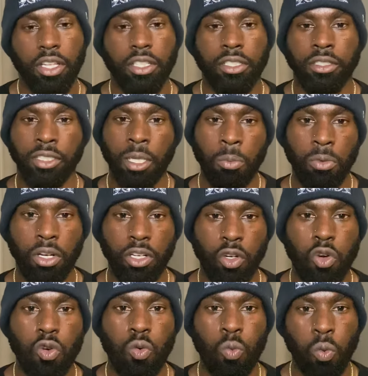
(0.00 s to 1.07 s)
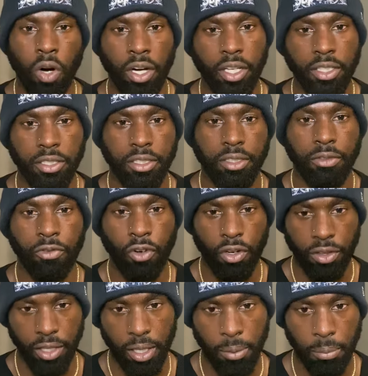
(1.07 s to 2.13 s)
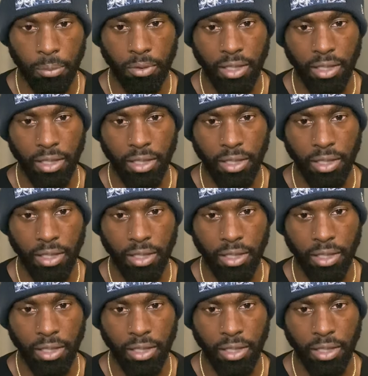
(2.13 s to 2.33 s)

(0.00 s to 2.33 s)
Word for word: someone who works for them,